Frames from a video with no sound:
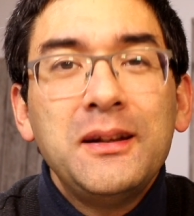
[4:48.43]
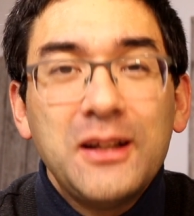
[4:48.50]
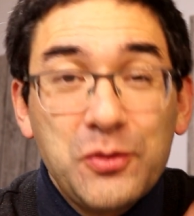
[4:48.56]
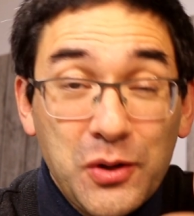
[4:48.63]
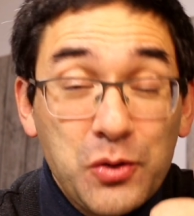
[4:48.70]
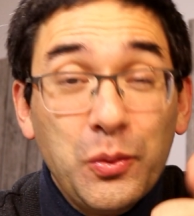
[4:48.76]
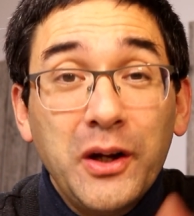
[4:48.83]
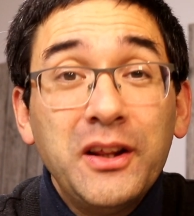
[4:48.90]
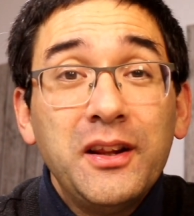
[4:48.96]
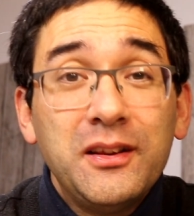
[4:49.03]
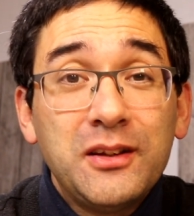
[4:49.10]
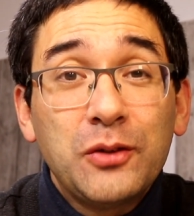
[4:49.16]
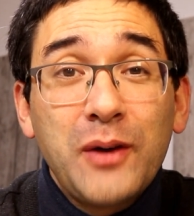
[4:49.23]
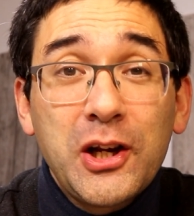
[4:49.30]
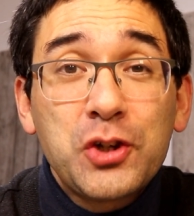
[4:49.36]
That was
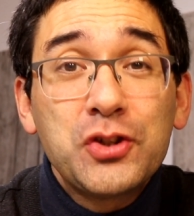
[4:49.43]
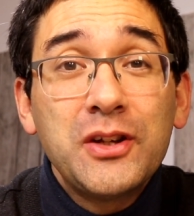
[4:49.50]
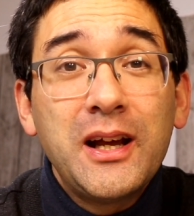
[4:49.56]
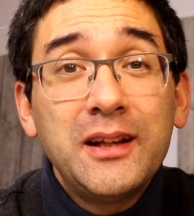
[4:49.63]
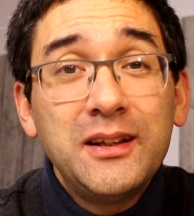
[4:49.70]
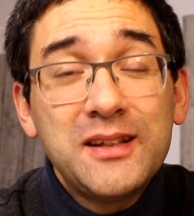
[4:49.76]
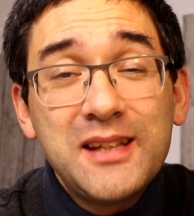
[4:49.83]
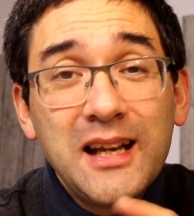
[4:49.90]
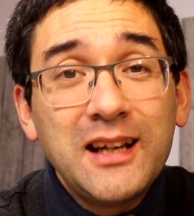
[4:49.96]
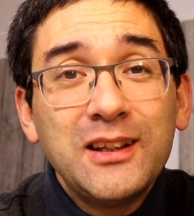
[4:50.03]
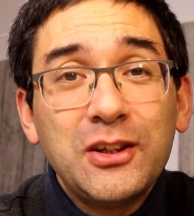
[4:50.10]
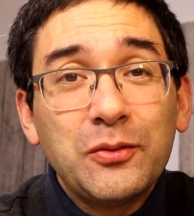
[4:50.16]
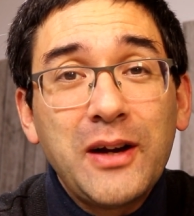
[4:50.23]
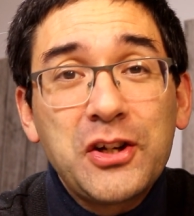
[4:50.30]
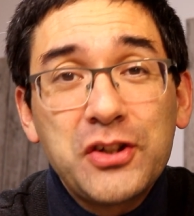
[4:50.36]
one direction, and the
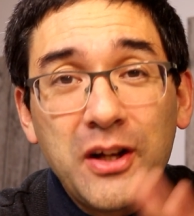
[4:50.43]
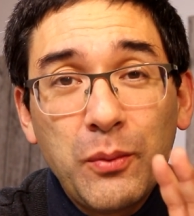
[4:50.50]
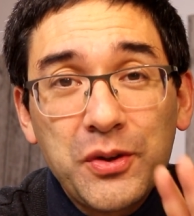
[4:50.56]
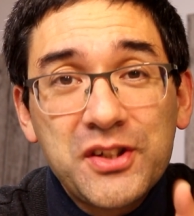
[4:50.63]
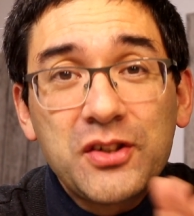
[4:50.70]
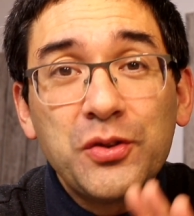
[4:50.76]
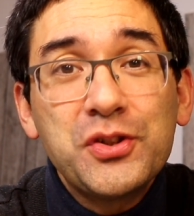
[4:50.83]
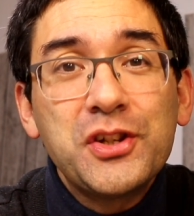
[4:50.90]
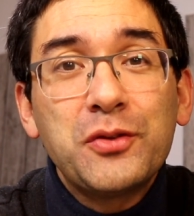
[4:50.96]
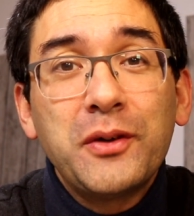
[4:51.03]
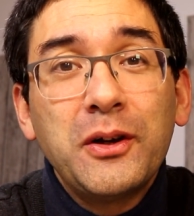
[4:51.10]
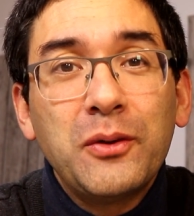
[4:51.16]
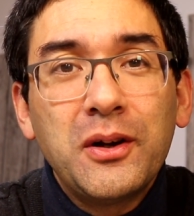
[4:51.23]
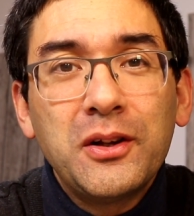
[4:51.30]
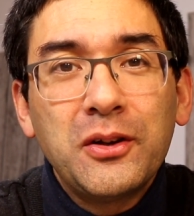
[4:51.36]
second direction I was
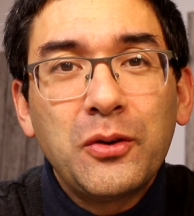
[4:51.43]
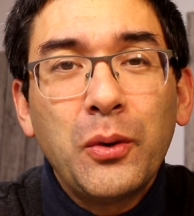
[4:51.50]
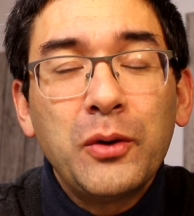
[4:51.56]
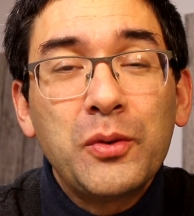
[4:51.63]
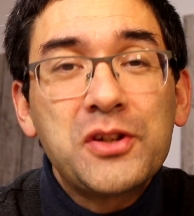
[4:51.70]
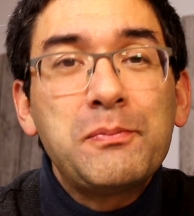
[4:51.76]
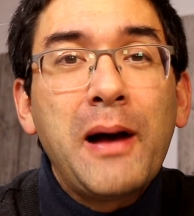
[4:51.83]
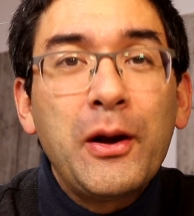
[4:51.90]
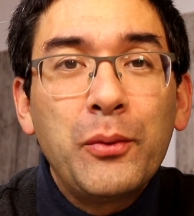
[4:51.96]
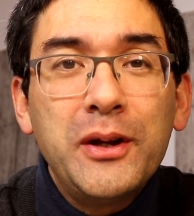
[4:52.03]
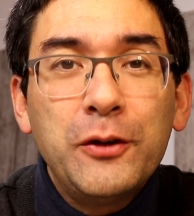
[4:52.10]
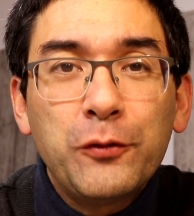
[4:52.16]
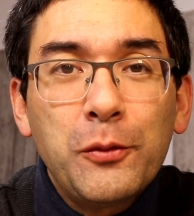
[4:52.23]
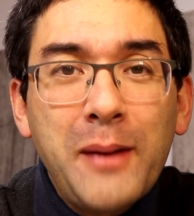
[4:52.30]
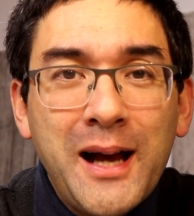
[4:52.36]
considering going was
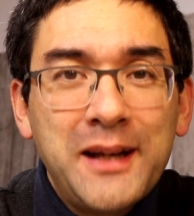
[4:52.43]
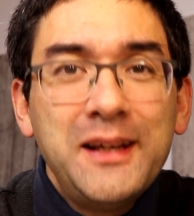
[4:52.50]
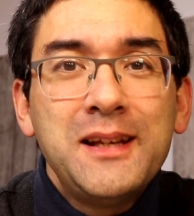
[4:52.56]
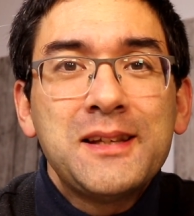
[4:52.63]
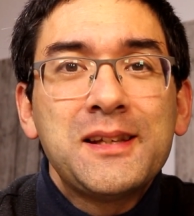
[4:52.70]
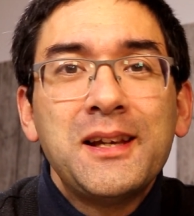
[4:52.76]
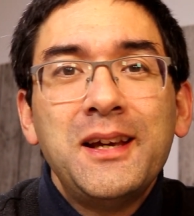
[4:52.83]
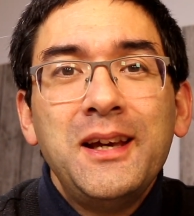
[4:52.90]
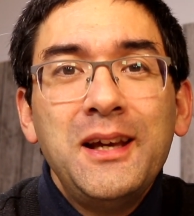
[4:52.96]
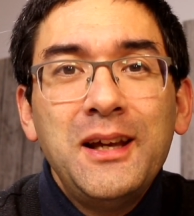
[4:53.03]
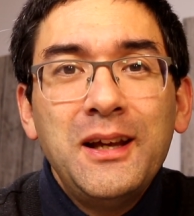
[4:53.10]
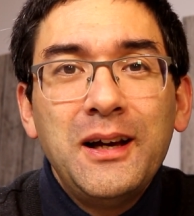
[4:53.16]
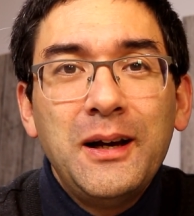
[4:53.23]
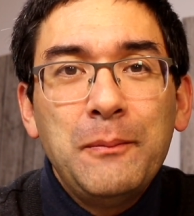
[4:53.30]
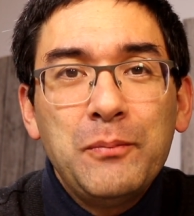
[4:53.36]
bioinformatics
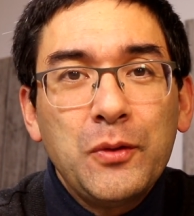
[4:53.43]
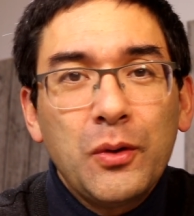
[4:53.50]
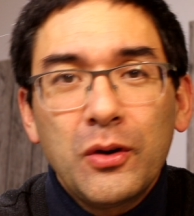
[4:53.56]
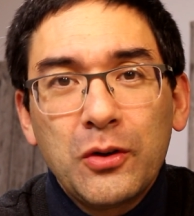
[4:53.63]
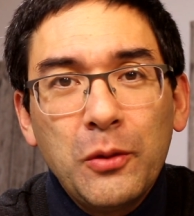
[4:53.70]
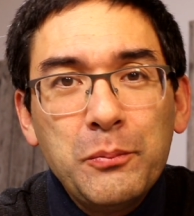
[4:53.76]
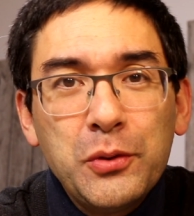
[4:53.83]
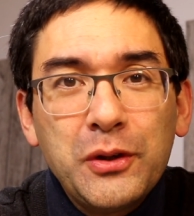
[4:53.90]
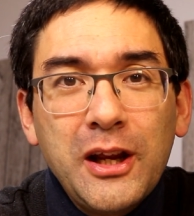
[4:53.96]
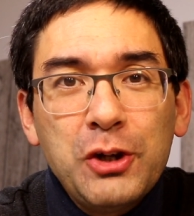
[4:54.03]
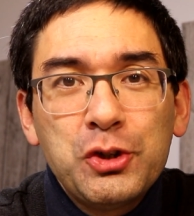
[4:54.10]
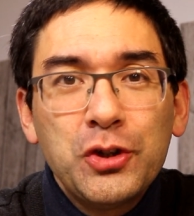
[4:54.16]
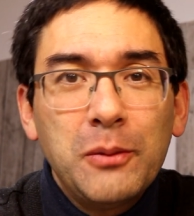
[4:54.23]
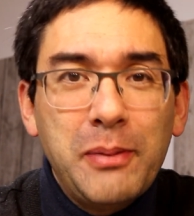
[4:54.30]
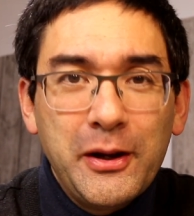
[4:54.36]
or
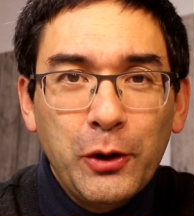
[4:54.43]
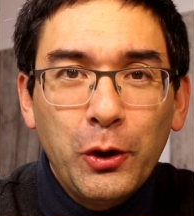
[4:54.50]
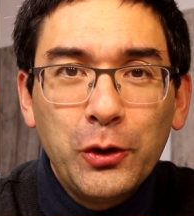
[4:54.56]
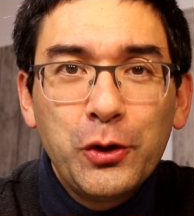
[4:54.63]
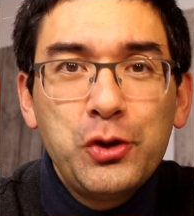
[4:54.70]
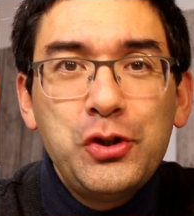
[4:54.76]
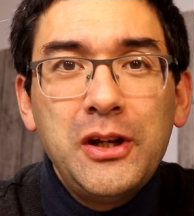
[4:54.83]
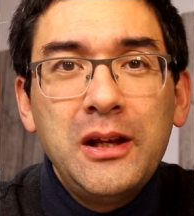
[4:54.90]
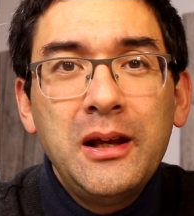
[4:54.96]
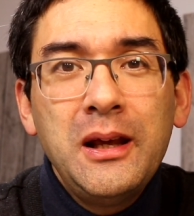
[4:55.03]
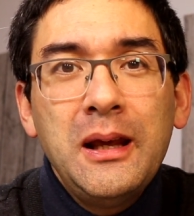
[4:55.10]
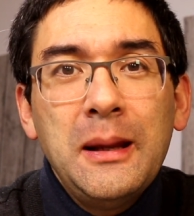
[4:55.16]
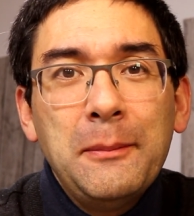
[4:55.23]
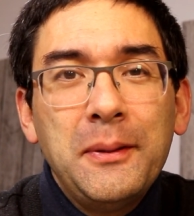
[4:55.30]
computational biology.